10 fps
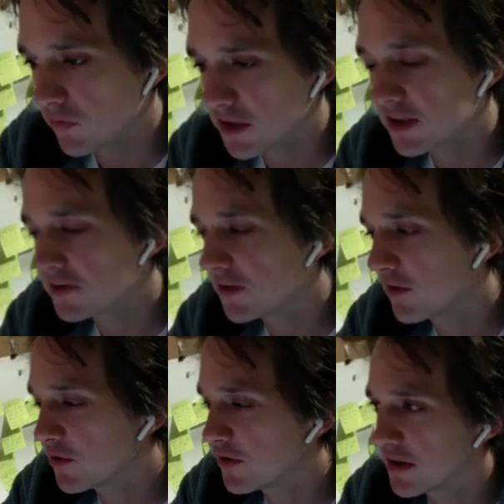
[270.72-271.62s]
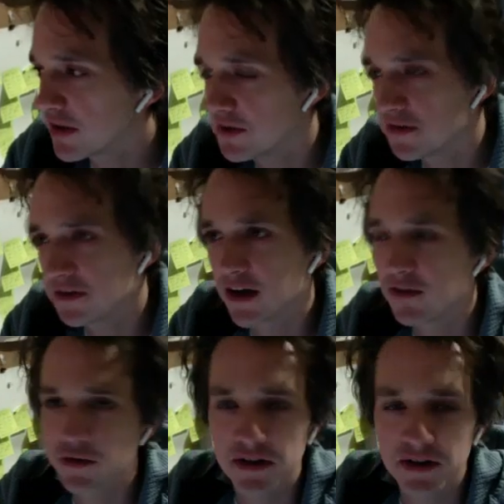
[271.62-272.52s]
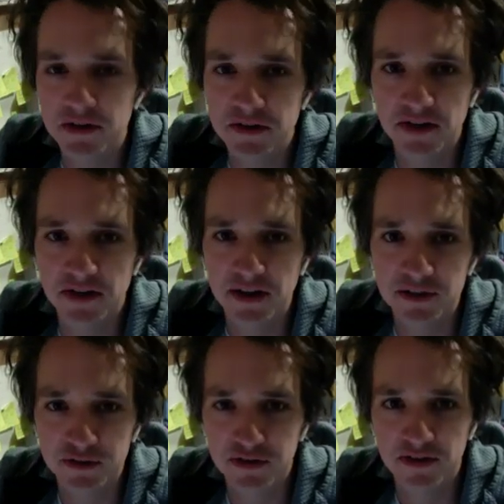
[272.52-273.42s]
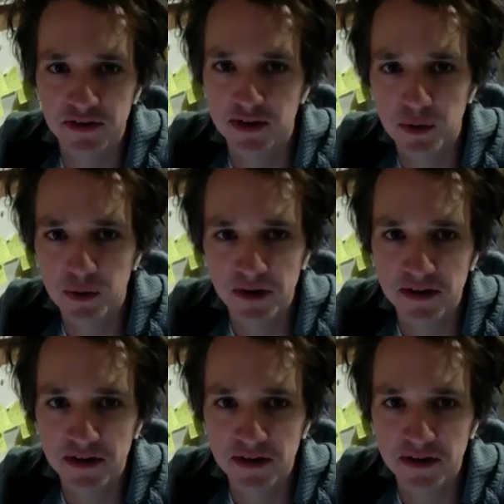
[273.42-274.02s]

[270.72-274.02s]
I've already used the title traffic light 1.